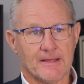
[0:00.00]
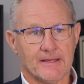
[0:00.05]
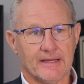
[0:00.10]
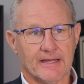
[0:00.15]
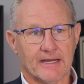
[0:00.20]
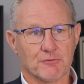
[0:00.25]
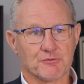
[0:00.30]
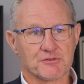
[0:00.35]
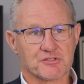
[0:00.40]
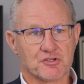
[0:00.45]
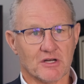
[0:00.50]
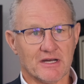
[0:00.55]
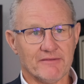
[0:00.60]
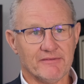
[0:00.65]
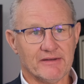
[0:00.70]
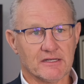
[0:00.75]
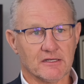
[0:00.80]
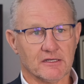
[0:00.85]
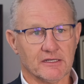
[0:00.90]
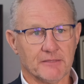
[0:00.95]
And I was
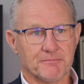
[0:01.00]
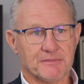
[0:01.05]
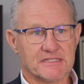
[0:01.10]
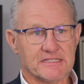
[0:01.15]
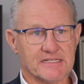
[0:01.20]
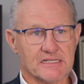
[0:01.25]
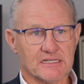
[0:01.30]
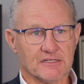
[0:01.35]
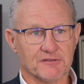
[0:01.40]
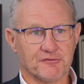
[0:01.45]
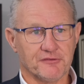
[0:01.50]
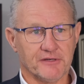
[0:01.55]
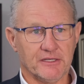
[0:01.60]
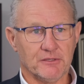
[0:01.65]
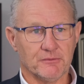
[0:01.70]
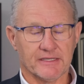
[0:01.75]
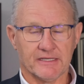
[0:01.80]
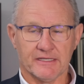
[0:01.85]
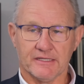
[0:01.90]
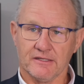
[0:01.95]
driving down a particular
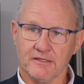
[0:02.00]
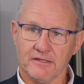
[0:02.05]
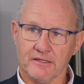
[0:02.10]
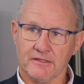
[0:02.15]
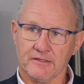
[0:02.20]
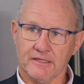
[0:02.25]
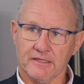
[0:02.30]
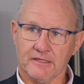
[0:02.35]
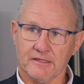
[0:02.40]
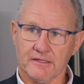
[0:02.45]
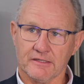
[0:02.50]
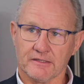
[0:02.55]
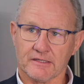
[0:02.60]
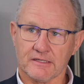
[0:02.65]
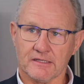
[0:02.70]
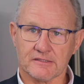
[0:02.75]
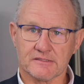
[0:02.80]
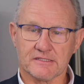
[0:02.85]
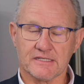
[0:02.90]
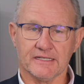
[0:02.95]
freeway in in in, in
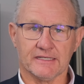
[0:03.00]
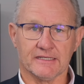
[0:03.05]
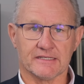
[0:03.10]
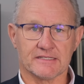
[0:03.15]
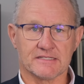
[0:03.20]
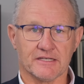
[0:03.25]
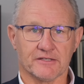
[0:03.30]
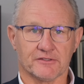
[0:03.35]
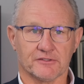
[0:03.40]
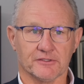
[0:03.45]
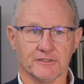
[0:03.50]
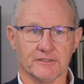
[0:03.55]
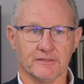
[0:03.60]
Gauteng, etc.